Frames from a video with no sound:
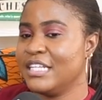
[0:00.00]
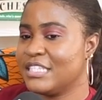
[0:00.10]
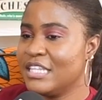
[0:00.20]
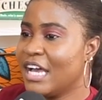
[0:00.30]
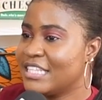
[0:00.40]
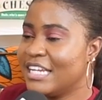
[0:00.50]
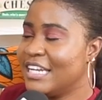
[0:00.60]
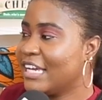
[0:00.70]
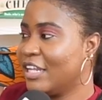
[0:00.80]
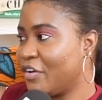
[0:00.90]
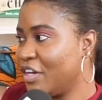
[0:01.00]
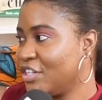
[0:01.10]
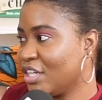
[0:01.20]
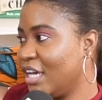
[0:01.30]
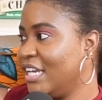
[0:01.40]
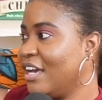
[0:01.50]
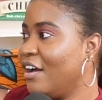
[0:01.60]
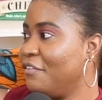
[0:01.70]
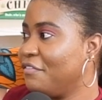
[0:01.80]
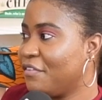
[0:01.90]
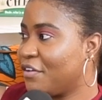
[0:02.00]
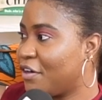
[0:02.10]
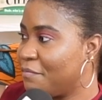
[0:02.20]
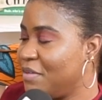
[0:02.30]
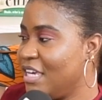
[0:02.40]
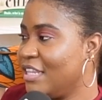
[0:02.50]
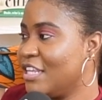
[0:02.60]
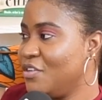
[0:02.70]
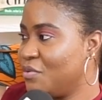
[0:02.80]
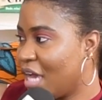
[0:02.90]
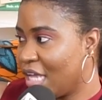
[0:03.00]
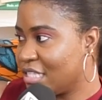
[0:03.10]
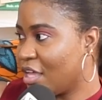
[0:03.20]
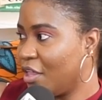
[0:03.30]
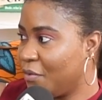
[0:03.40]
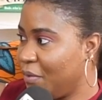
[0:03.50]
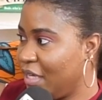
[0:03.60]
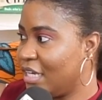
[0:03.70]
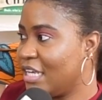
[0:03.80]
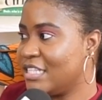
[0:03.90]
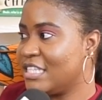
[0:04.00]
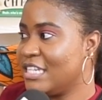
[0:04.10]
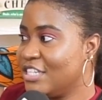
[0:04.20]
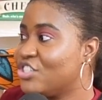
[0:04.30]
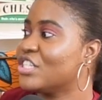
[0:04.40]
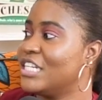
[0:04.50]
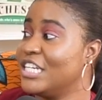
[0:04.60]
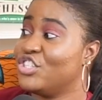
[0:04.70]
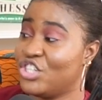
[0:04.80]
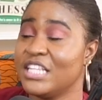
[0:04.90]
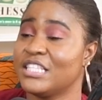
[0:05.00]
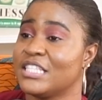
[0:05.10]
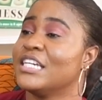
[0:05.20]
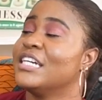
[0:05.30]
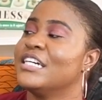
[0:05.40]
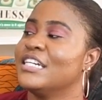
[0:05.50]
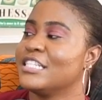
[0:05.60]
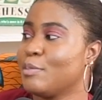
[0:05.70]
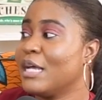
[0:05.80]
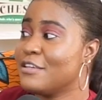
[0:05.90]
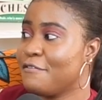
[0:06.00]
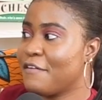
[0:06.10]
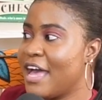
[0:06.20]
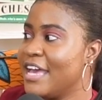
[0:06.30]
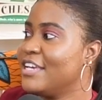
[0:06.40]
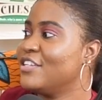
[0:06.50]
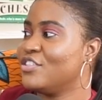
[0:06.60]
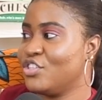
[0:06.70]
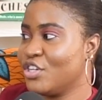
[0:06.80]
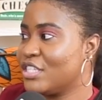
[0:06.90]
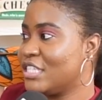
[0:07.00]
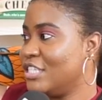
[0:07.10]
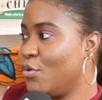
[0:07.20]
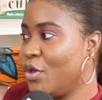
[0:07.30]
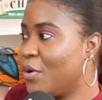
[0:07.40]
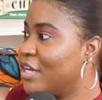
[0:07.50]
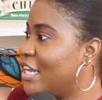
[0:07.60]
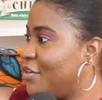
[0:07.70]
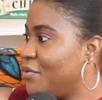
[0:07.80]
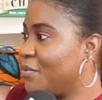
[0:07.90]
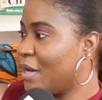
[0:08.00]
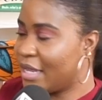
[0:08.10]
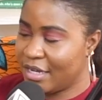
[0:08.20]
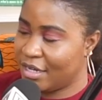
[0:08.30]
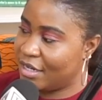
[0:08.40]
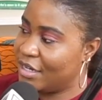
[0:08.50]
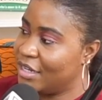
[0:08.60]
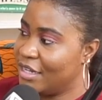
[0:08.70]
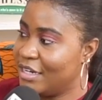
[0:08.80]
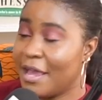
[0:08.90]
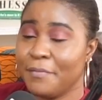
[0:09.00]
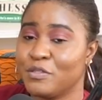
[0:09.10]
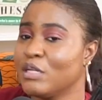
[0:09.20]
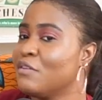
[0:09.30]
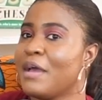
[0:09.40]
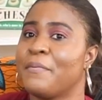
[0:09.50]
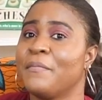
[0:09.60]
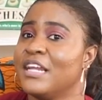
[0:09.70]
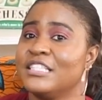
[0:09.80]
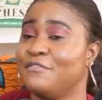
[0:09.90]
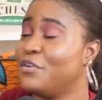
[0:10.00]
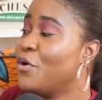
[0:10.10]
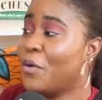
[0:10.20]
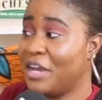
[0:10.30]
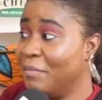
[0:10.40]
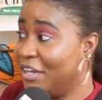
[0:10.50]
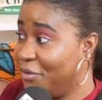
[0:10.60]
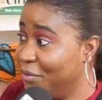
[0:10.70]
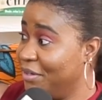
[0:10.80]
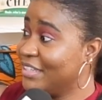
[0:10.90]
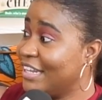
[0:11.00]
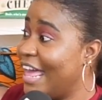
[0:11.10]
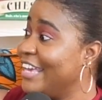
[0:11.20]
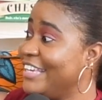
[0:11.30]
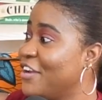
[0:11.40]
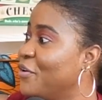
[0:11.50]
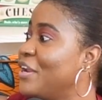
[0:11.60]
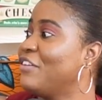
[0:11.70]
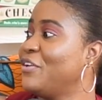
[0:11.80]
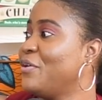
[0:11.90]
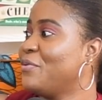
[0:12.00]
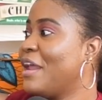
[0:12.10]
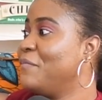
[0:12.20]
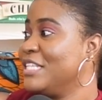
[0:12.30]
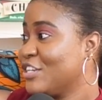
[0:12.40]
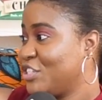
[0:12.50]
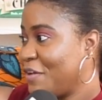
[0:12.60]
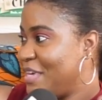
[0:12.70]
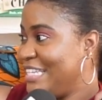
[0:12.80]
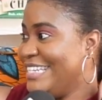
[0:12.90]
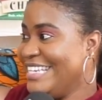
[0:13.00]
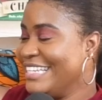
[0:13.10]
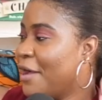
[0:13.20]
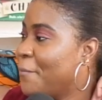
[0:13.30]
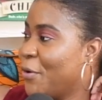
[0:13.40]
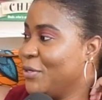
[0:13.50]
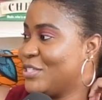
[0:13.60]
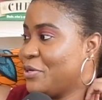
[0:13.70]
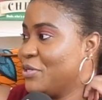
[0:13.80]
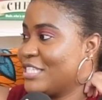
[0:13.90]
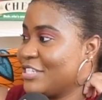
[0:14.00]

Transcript: It's not a declaration of her being the new dancehall queen. It's legit Spotify just doing what they do, and Spotify probably not even know what they might do. Like, never know it would have been such a big deal amongst us.